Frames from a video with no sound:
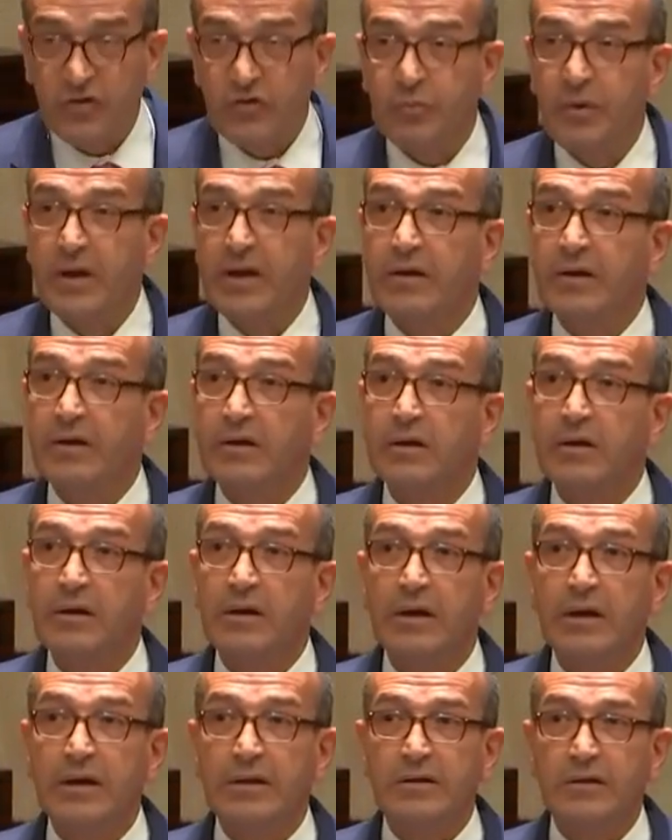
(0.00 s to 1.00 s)
Speaker,
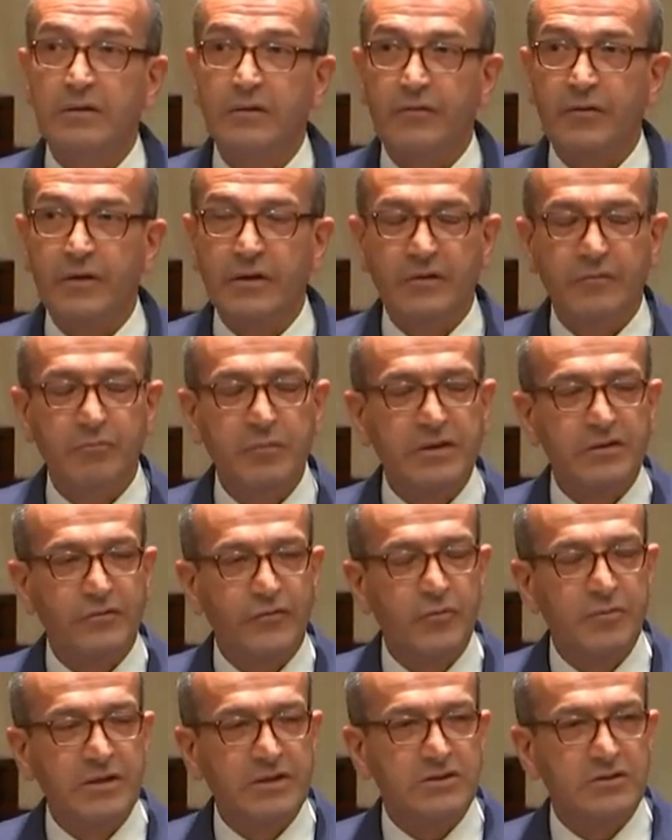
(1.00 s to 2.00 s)
in the
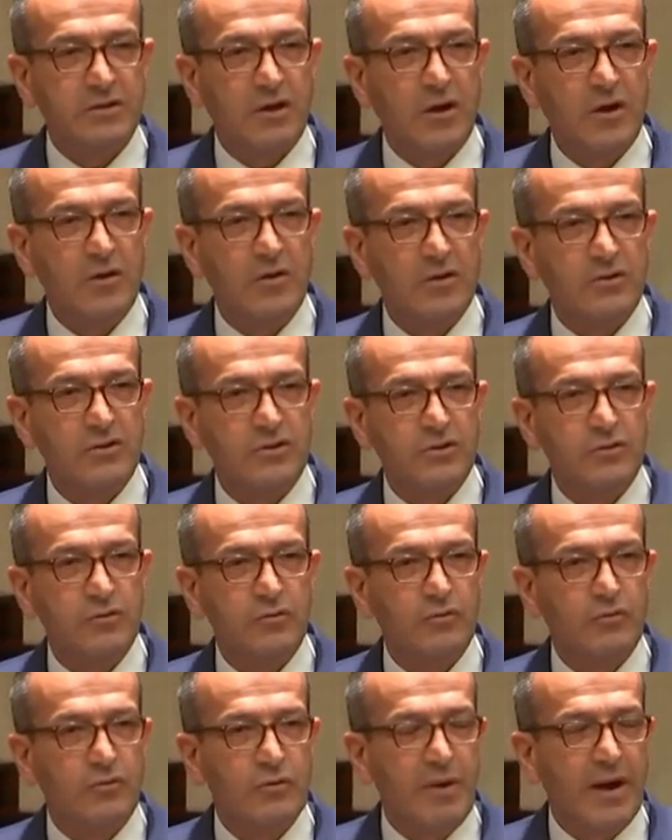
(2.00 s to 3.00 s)
few minutes I've got
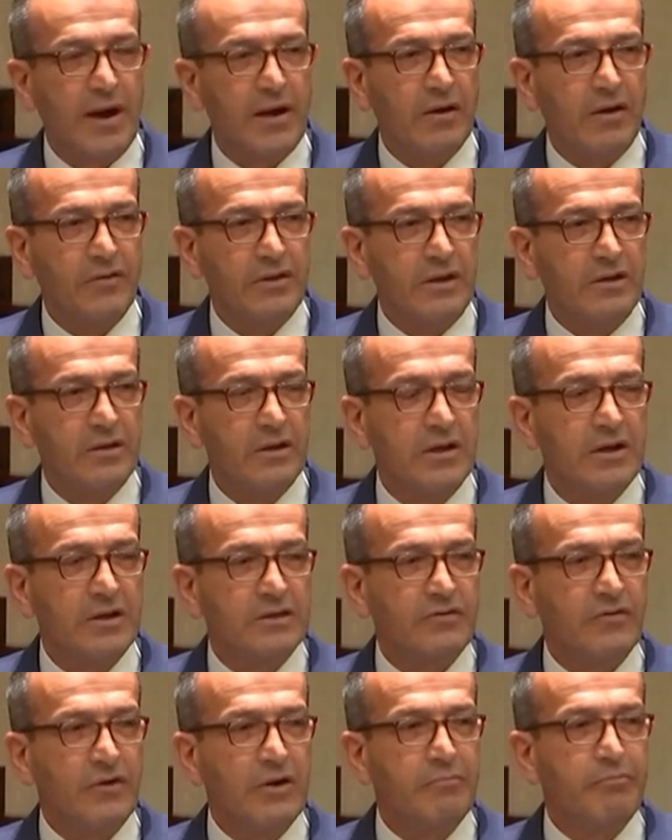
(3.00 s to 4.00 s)
to remain, I think
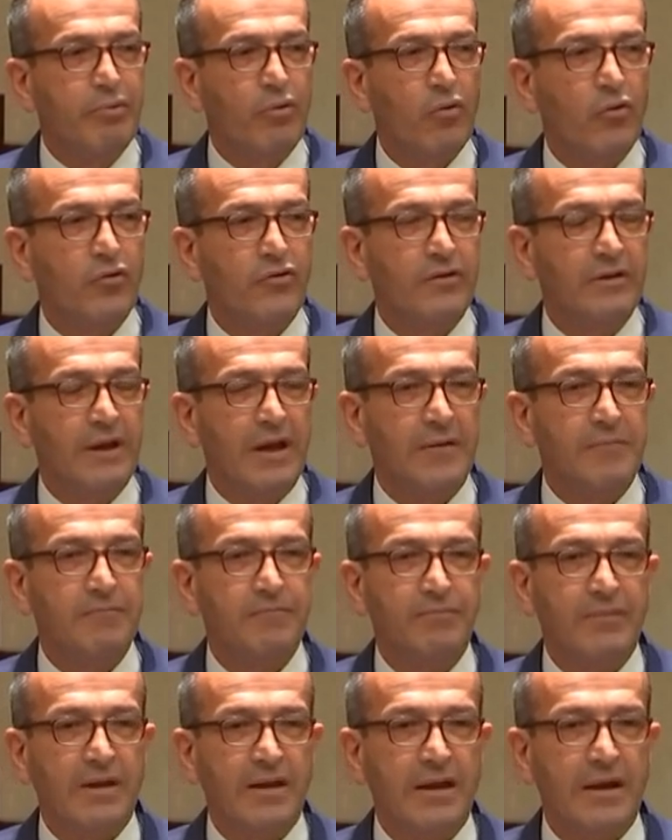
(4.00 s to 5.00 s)
it's very important that,
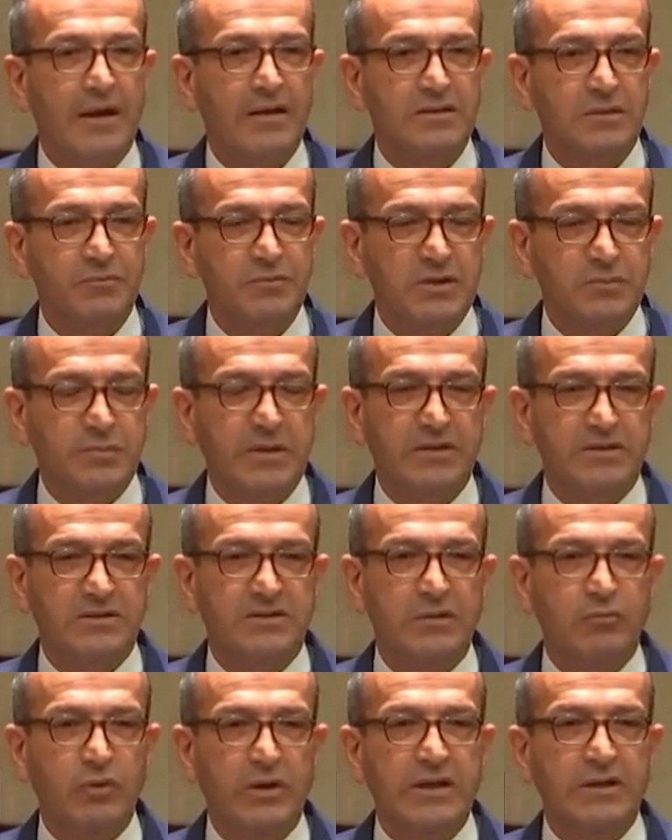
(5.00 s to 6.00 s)
as some of the speakers have
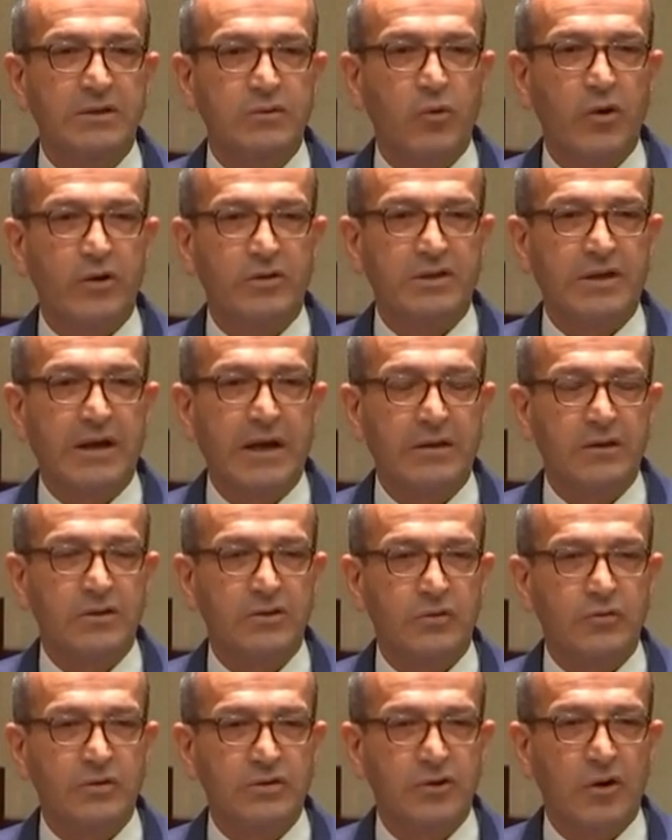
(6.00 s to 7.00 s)
said, we need to work together
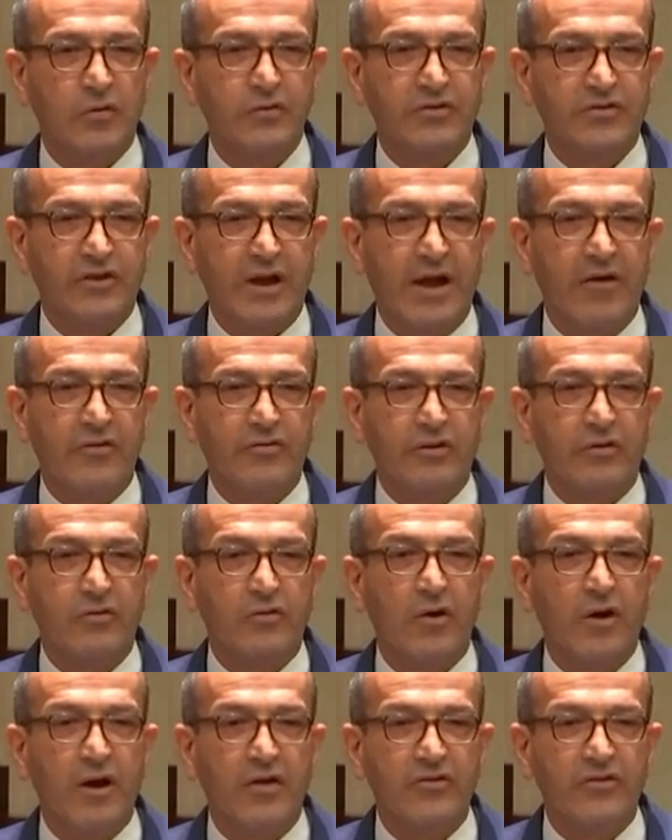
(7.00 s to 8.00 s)
to resolve this housing
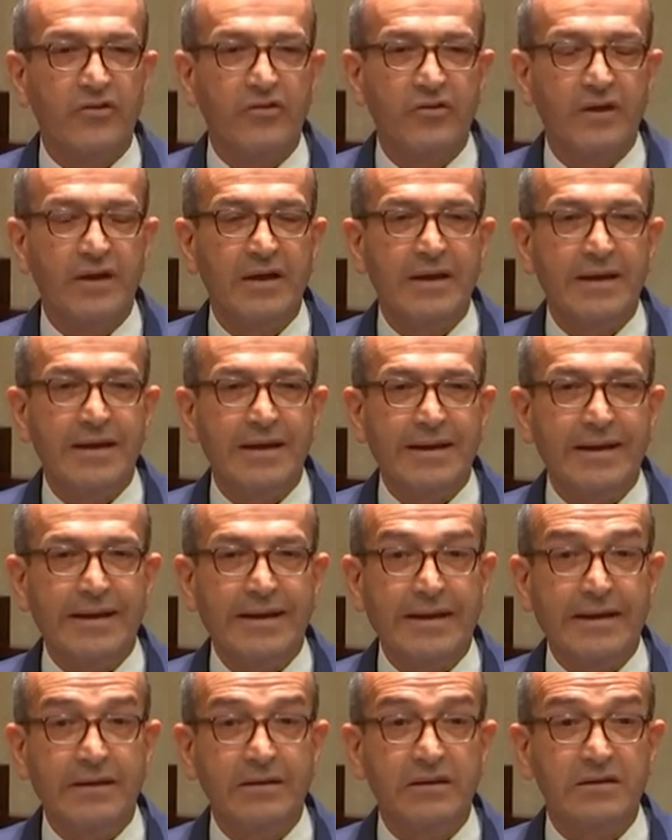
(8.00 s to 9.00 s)
crisis
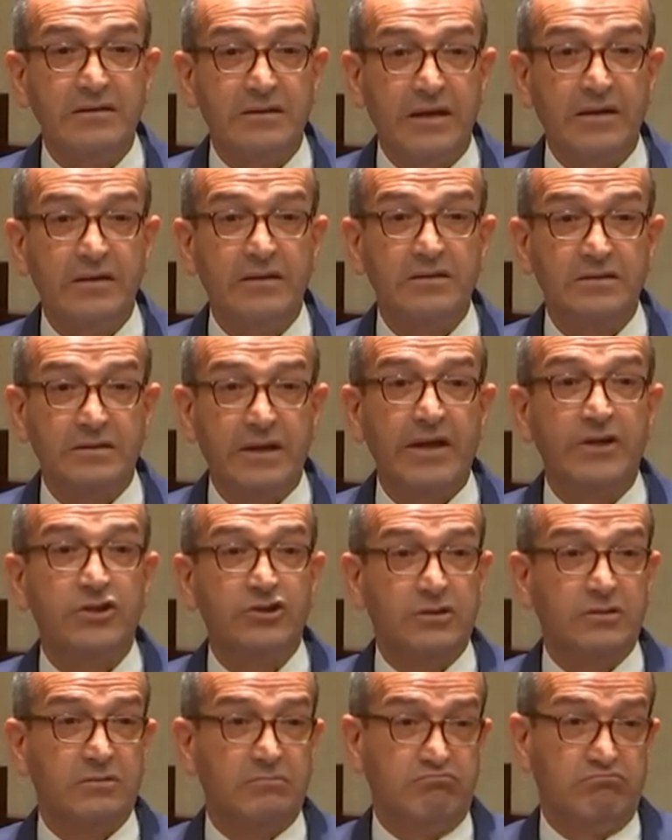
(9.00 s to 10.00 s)
in this
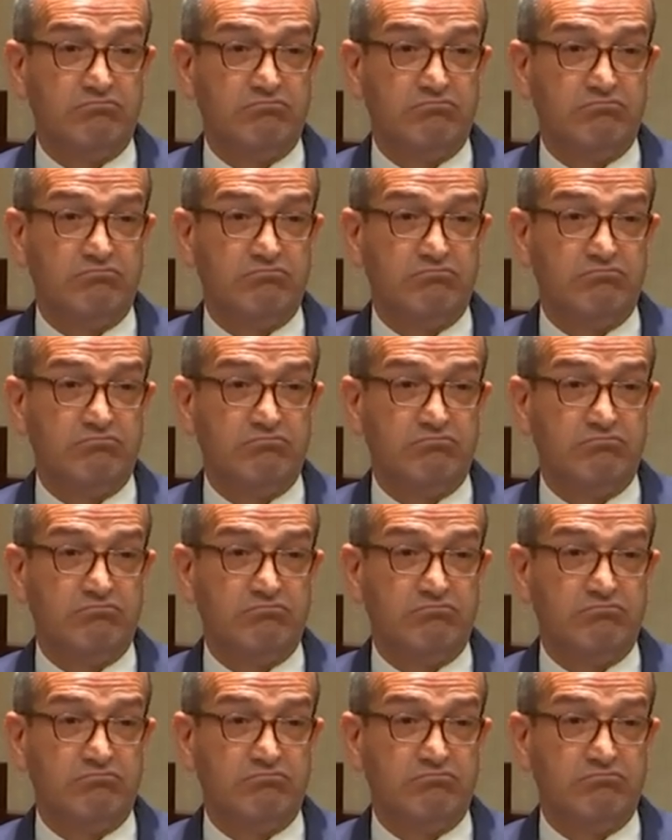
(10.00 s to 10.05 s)
nation.